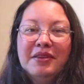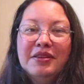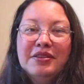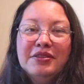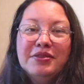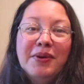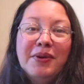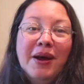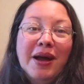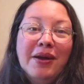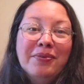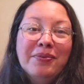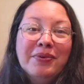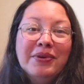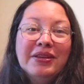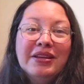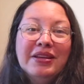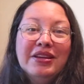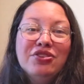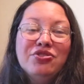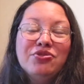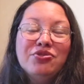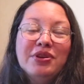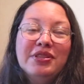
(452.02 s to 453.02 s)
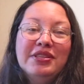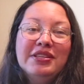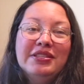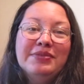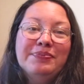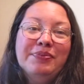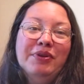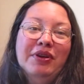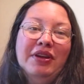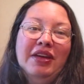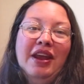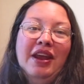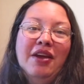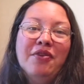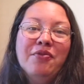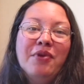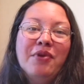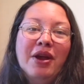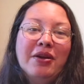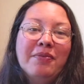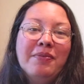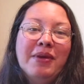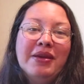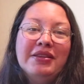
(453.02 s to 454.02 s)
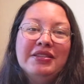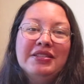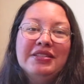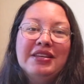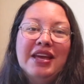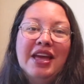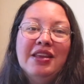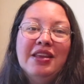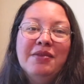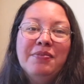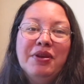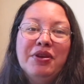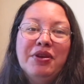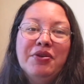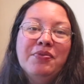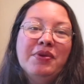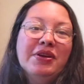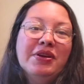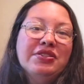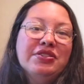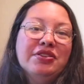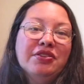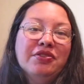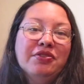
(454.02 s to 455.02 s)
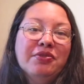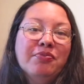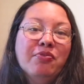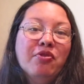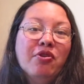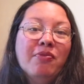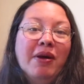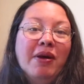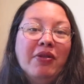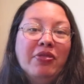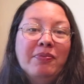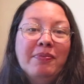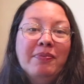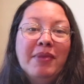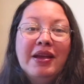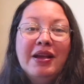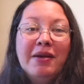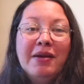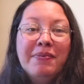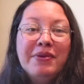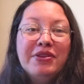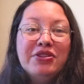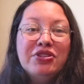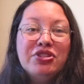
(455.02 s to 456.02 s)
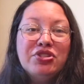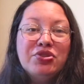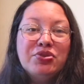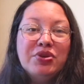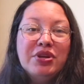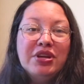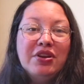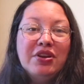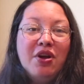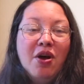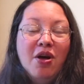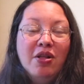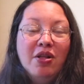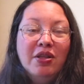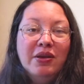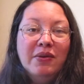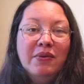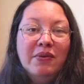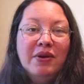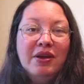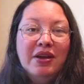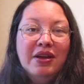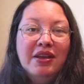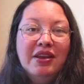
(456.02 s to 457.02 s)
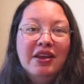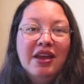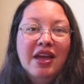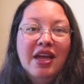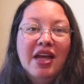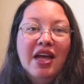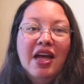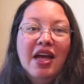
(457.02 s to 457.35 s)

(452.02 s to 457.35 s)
So I really enjoyed this book, and I'd recommend it to anybody who wants to learn more about the makeup industry in Hollywood.